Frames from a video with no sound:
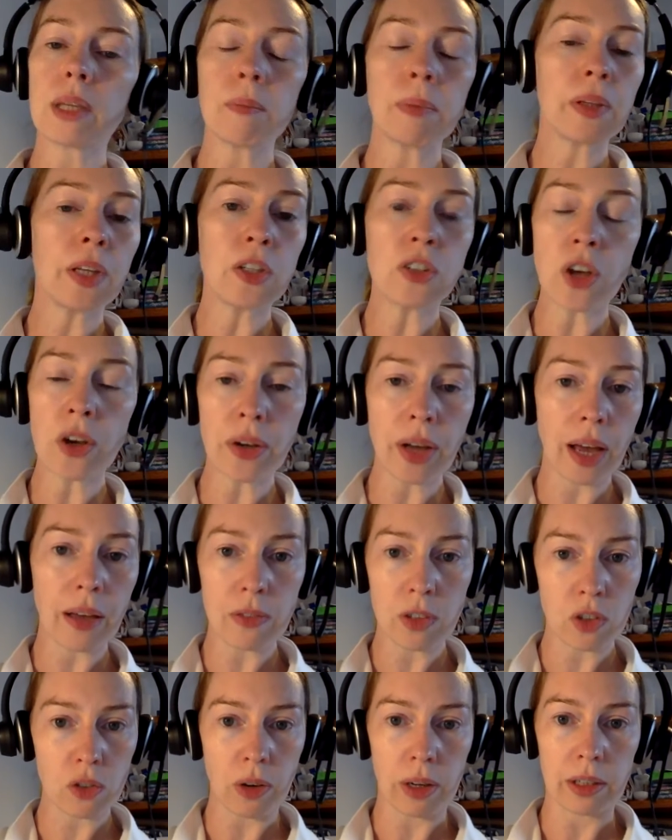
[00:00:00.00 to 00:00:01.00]
but they don't
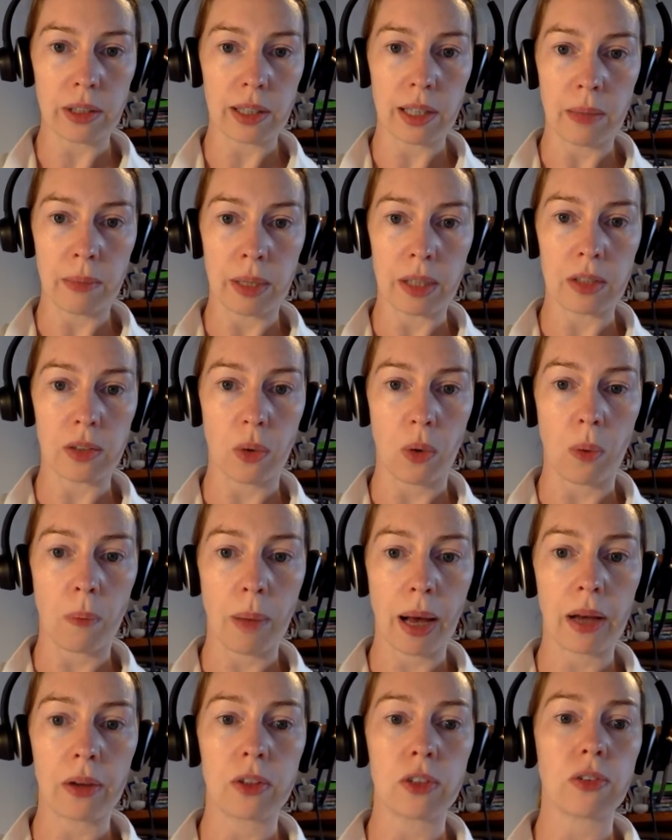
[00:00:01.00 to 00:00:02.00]
have strict limits or
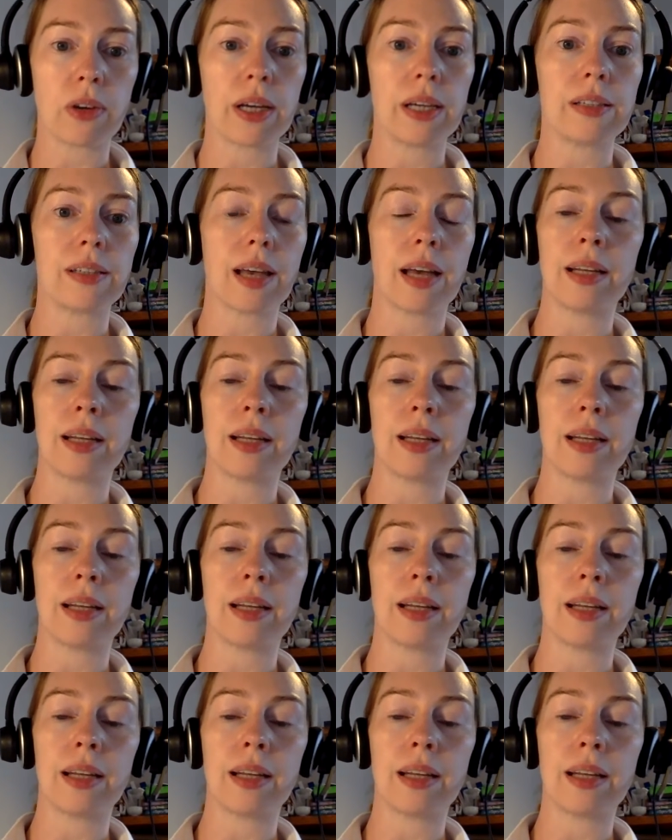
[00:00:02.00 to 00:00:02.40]
boundaries.